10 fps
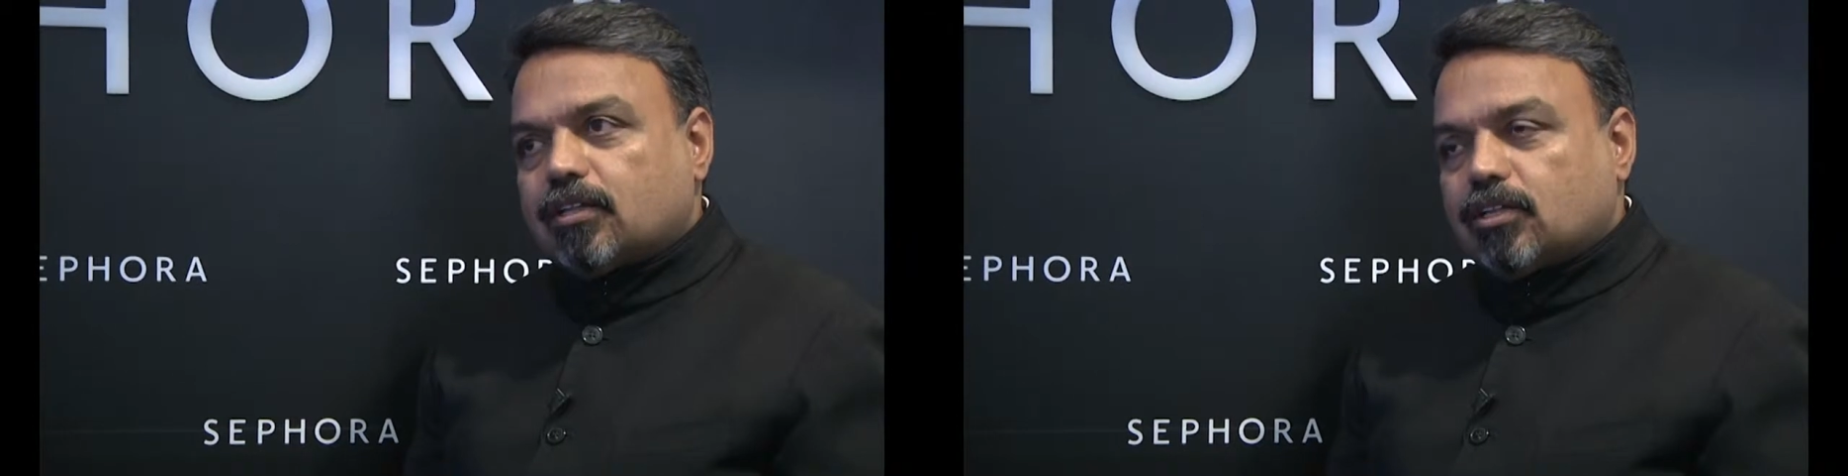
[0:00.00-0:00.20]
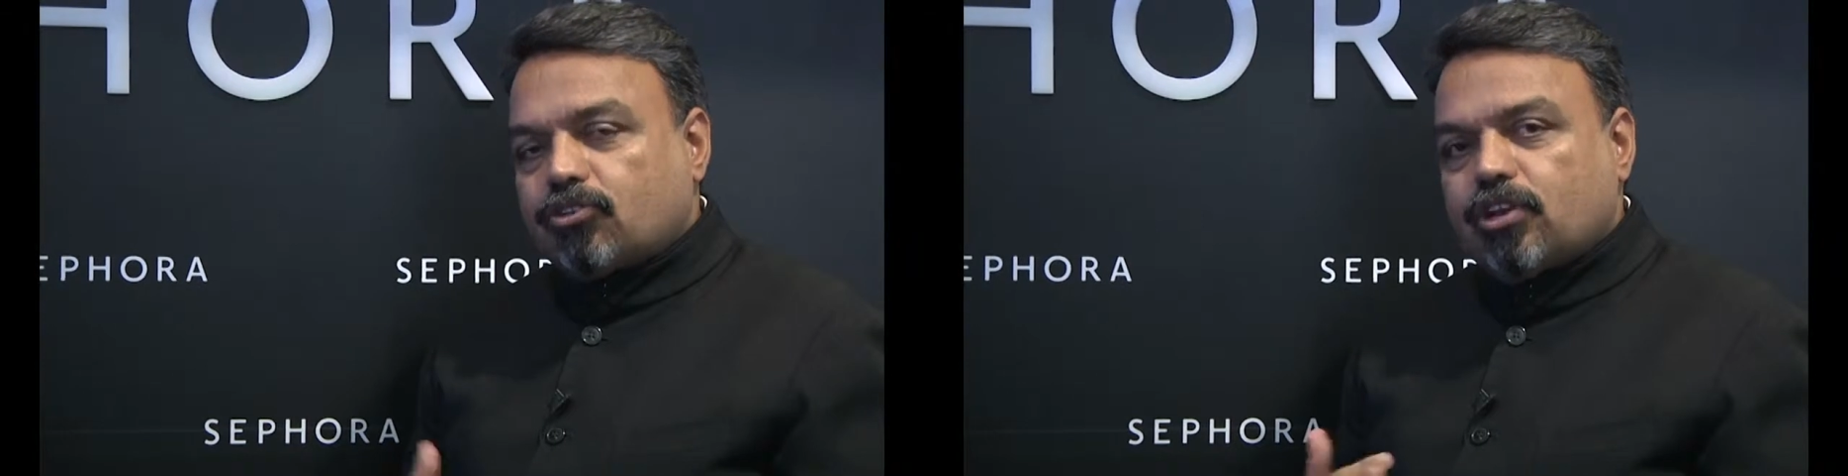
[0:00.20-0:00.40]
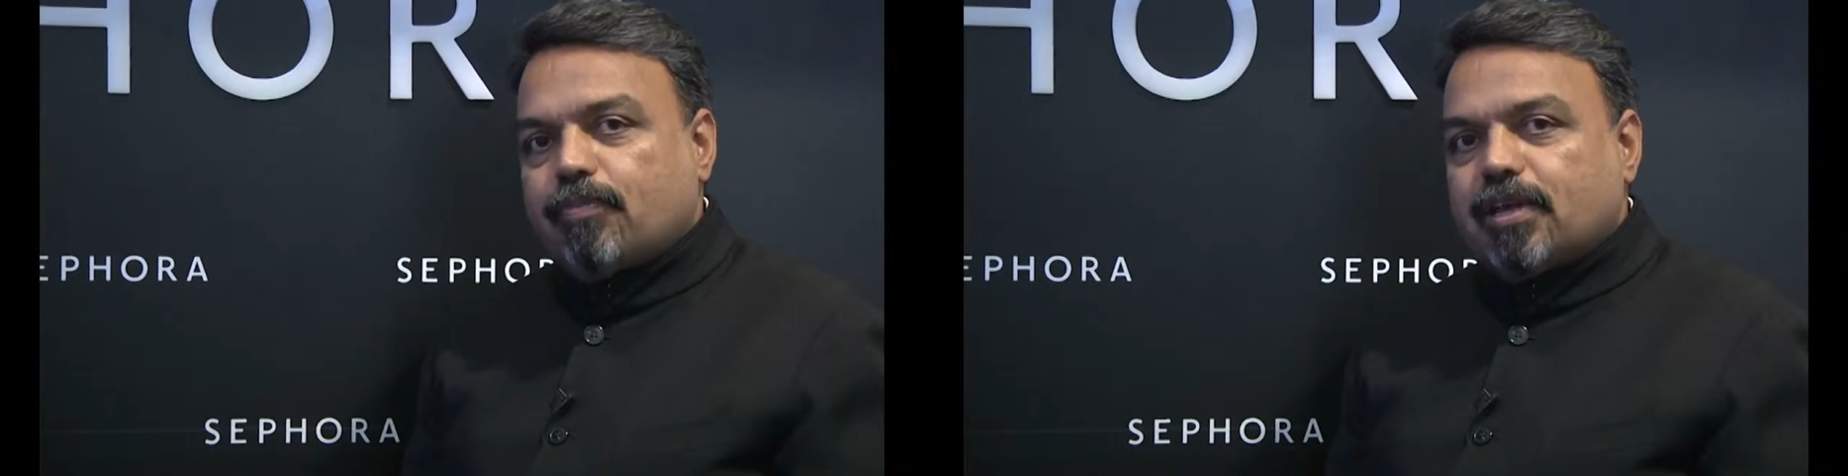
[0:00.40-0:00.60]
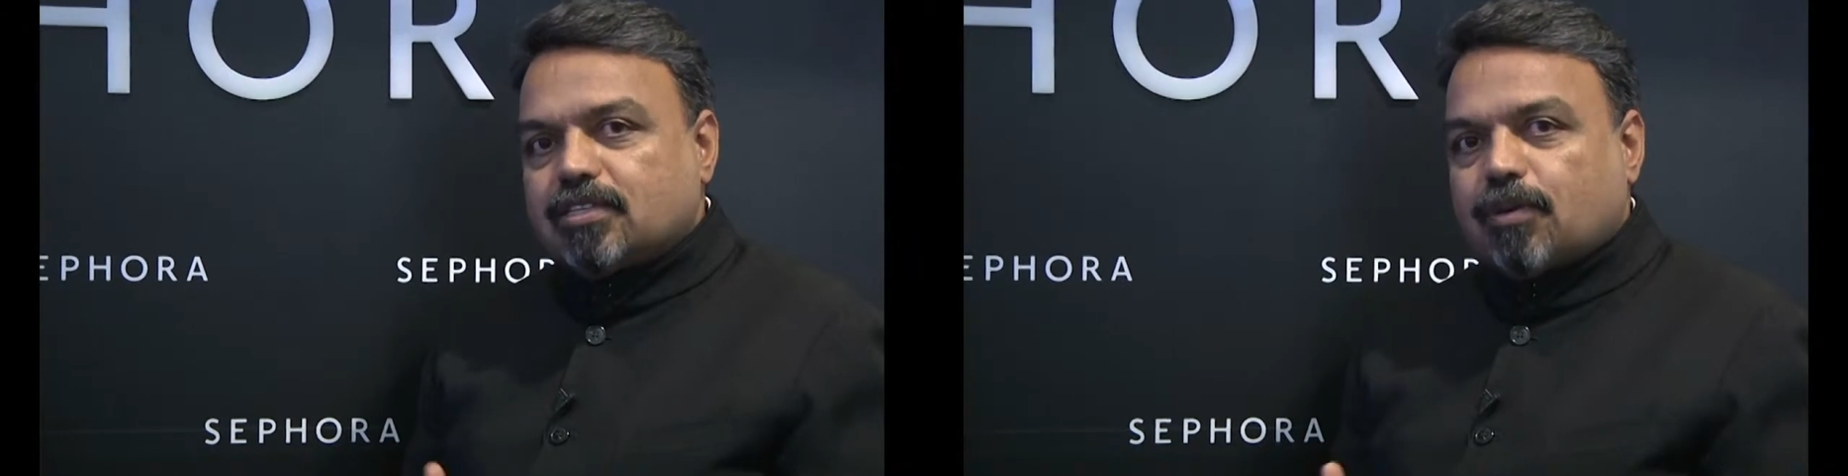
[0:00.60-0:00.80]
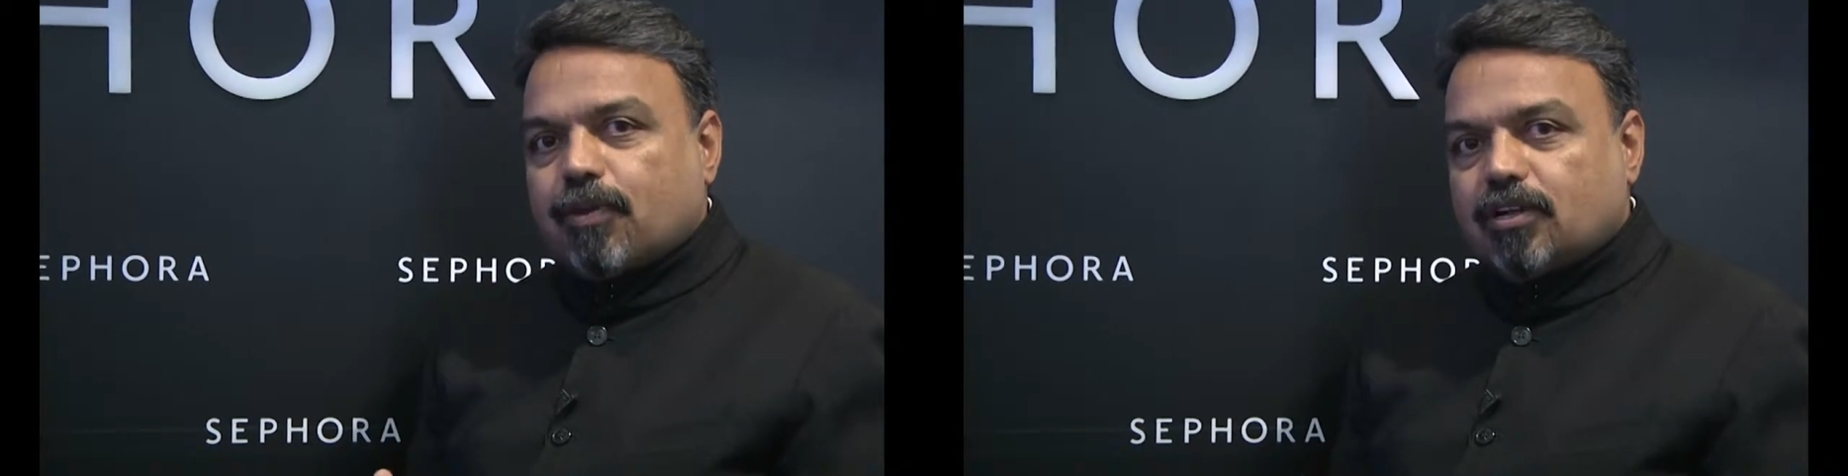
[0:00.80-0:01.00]
the three
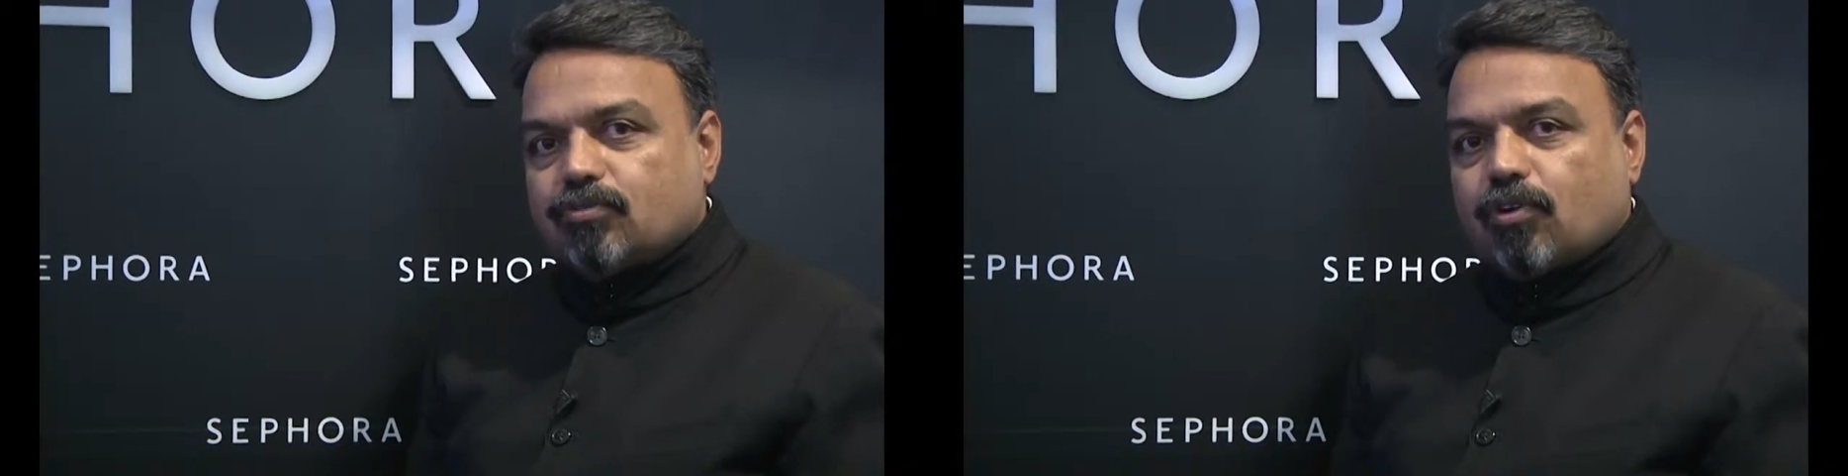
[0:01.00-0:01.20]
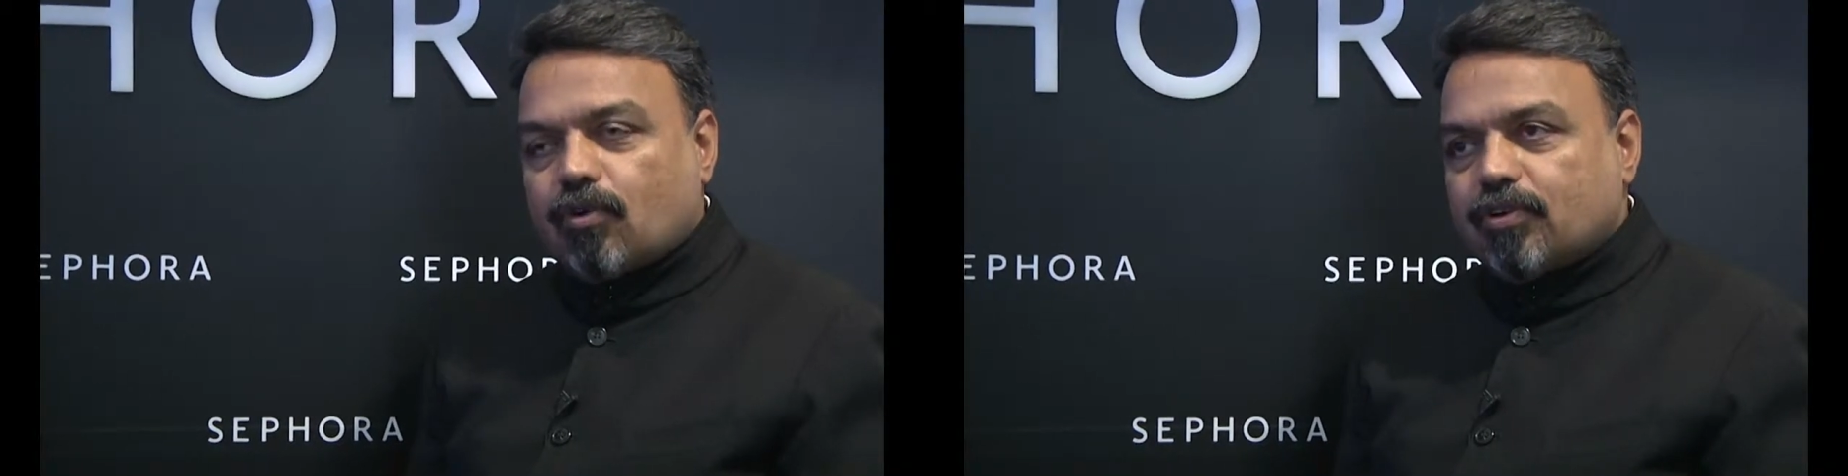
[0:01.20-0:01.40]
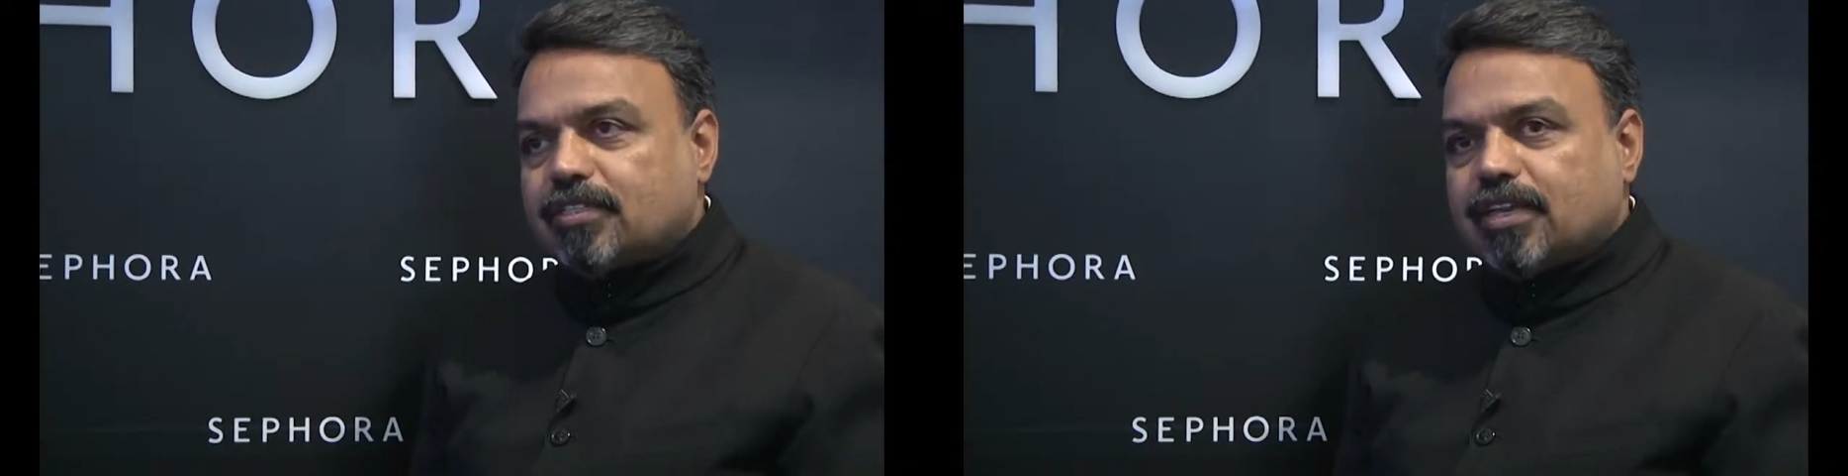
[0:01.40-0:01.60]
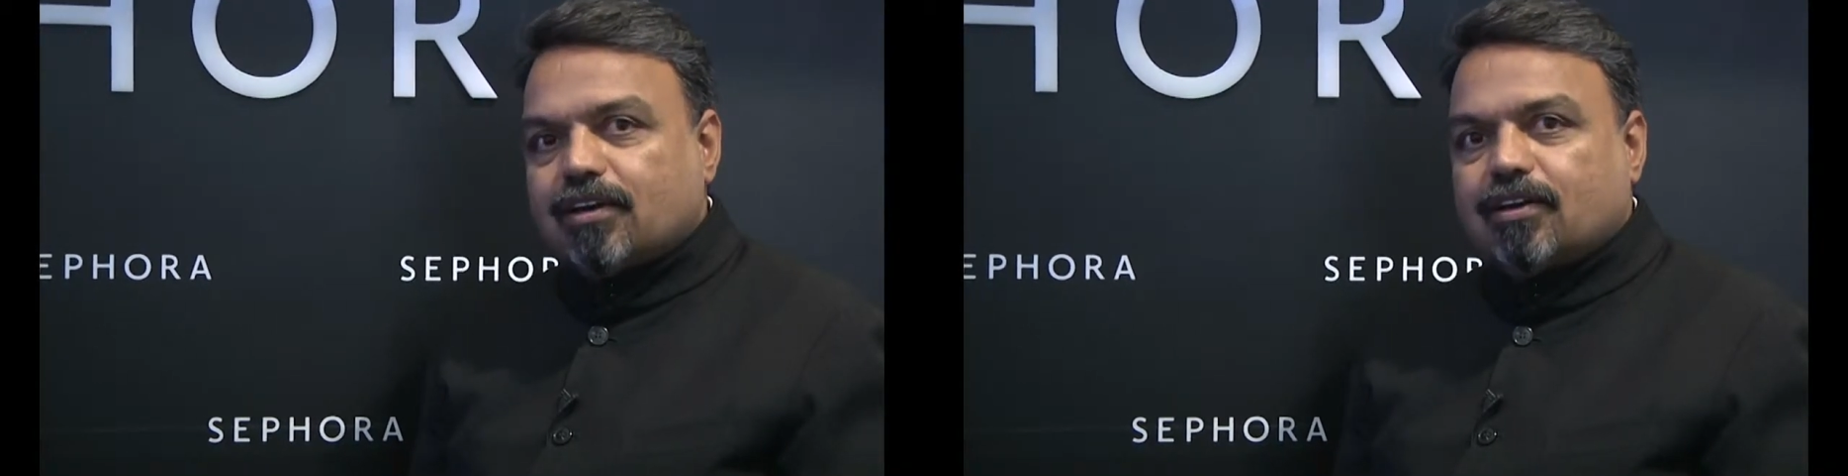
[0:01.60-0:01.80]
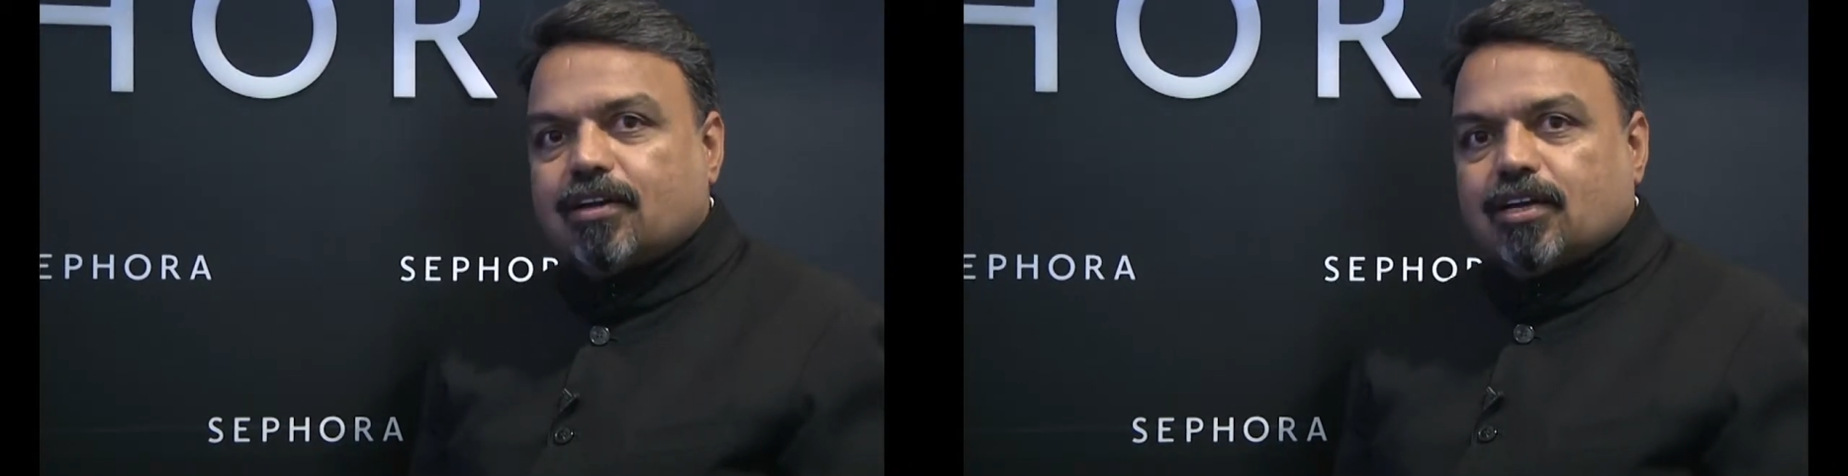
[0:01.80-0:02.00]
basic pillars we always say
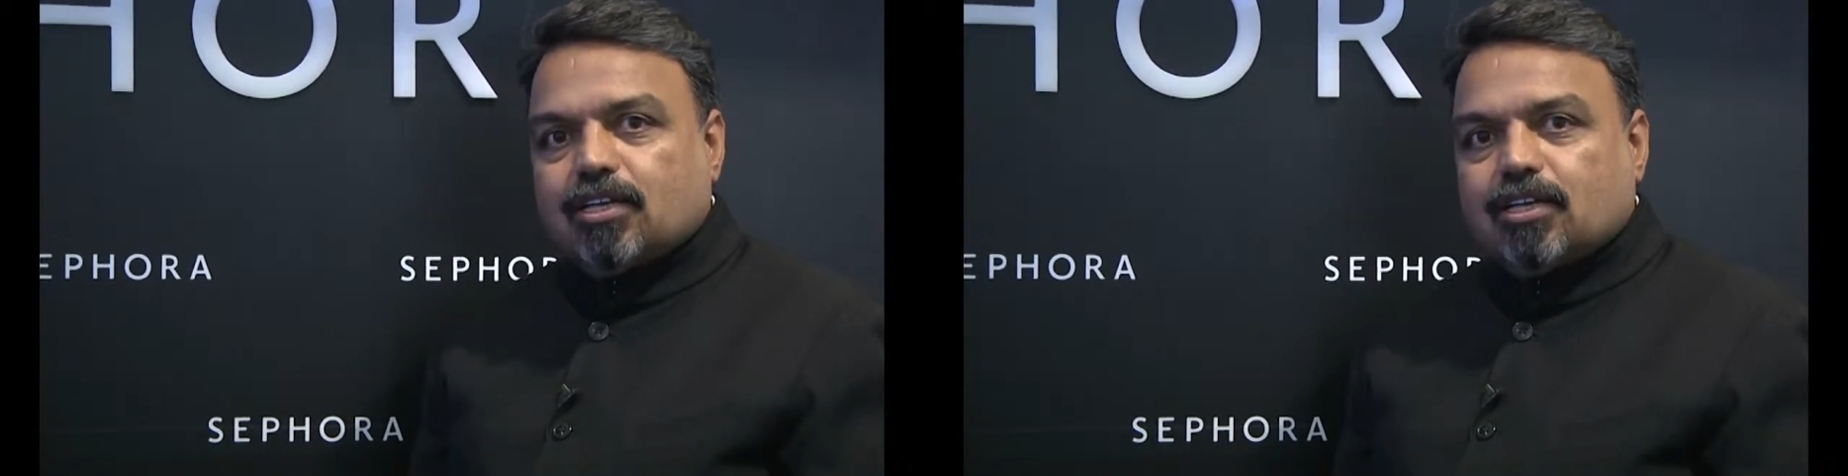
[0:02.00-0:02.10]
are,